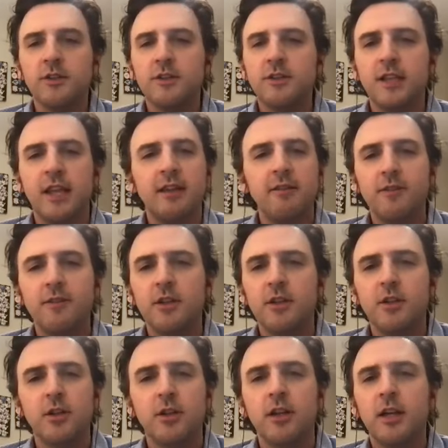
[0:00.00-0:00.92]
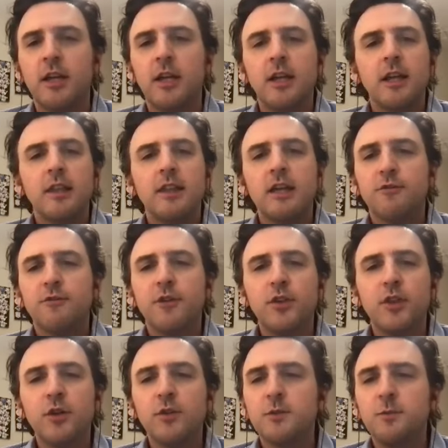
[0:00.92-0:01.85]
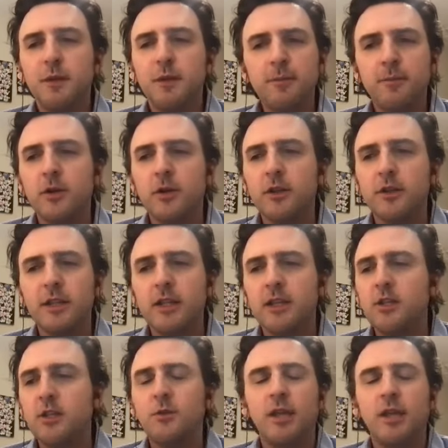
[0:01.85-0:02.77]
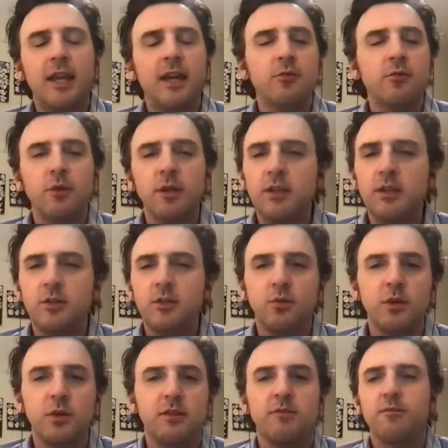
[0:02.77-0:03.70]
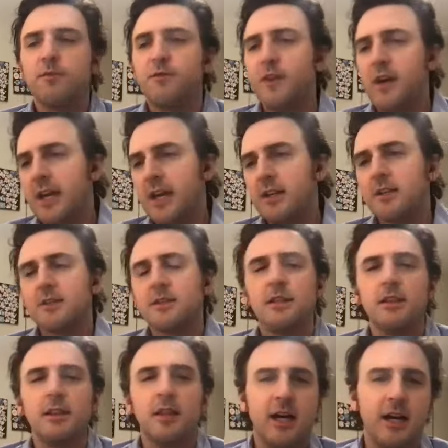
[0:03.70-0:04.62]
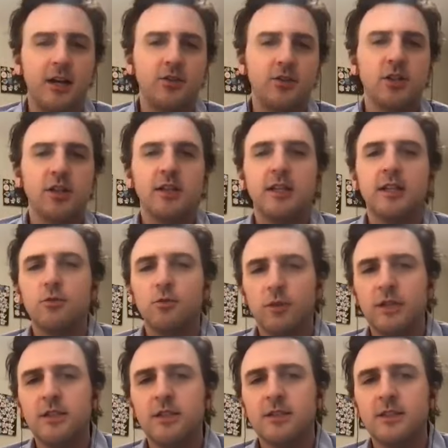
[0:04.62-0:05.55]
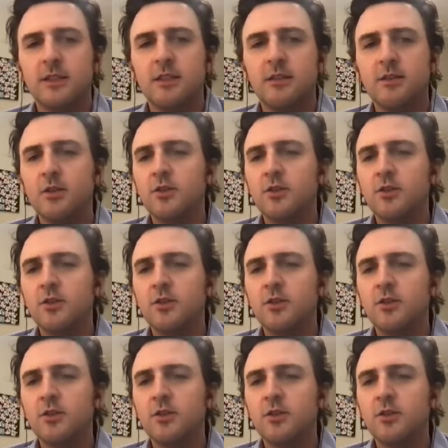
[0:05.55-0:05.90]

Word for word: savior that for those people that you can't reach with facts and logic and reason.